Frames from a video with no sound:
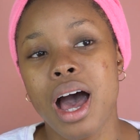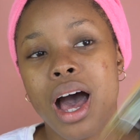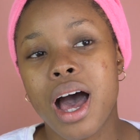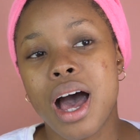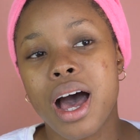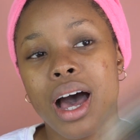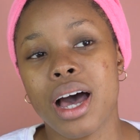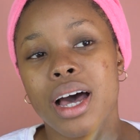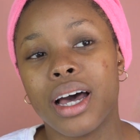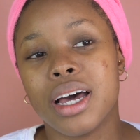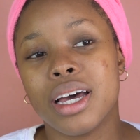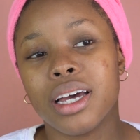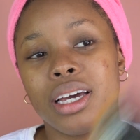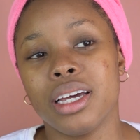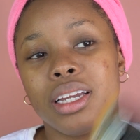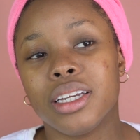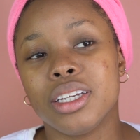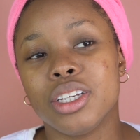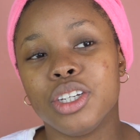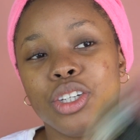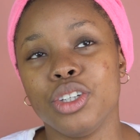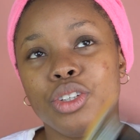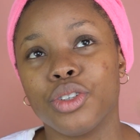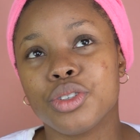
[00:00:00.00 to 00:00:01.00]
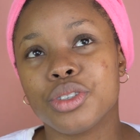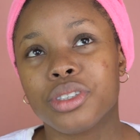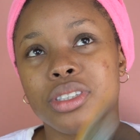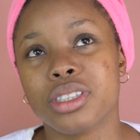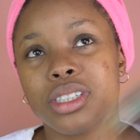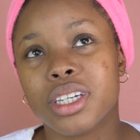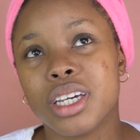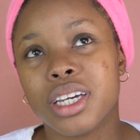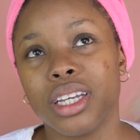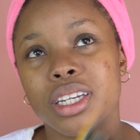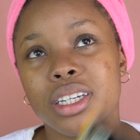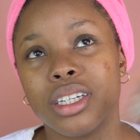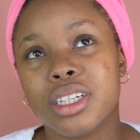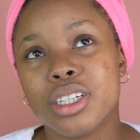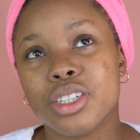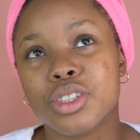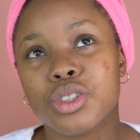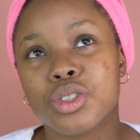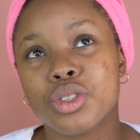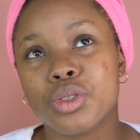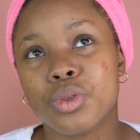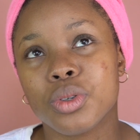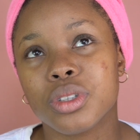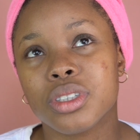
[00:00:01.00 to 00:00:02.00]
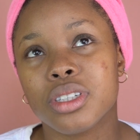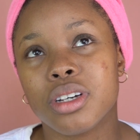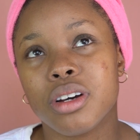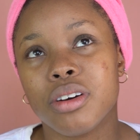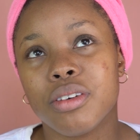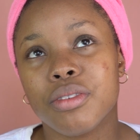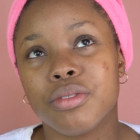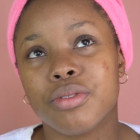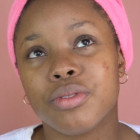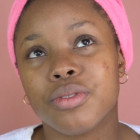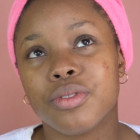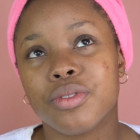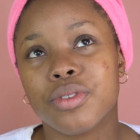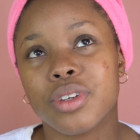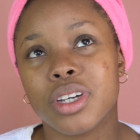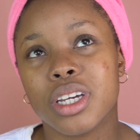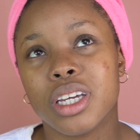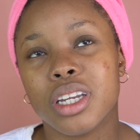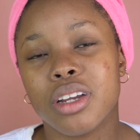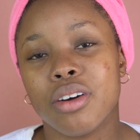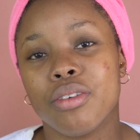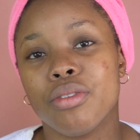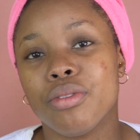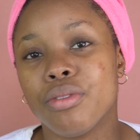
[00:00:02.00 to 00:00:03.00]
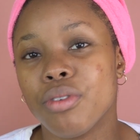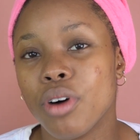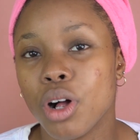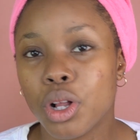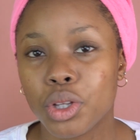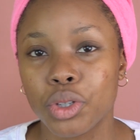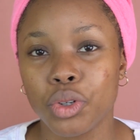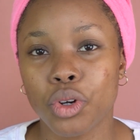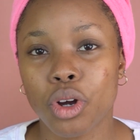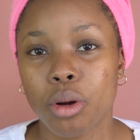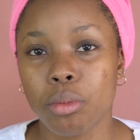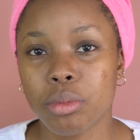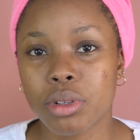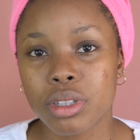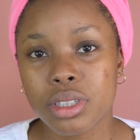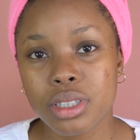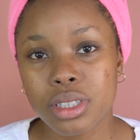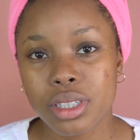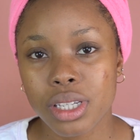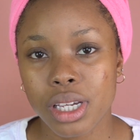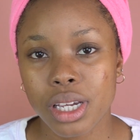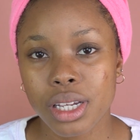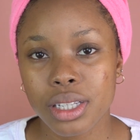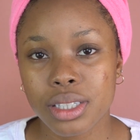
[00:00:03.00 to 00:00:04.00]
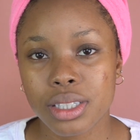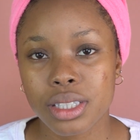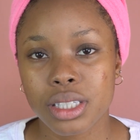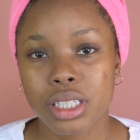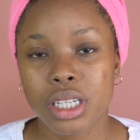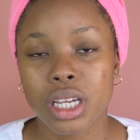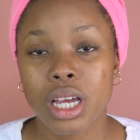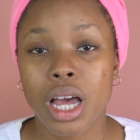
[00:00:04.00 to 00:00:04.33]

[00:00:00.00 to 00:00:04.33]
and your skin is sort of in a vulnerable state,